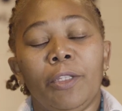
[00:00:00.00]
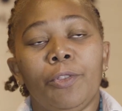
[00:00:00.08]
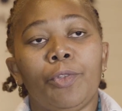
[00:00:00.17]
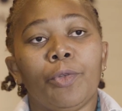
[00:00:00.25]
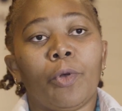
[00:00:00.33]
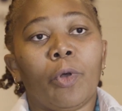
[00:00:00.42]

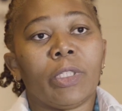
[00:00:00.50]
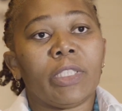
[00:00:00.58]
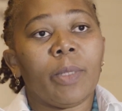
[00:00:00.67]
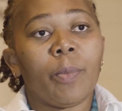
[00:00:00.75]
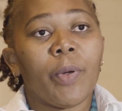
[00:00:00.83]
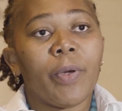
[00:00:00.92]
into
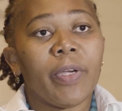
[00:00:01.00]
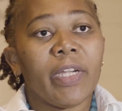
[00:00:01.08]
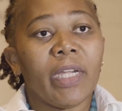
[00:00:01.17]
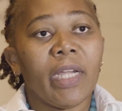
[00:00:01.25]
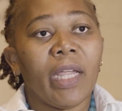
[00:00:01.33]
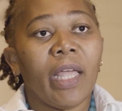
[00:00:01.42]

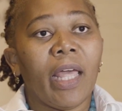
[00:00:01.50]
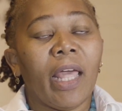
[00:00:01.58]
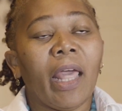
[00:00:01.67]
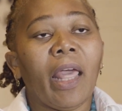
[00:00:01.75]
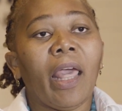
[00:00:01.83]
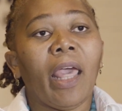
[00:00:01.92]
contemporary
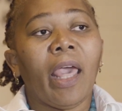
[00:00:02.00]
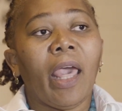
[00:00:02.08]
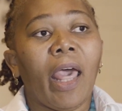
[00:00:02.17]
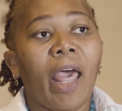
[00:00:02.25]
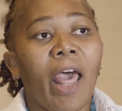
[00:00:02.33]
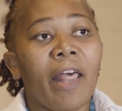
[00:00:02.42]

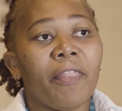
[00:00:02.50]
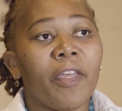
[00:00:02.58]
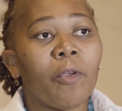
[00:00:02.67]
and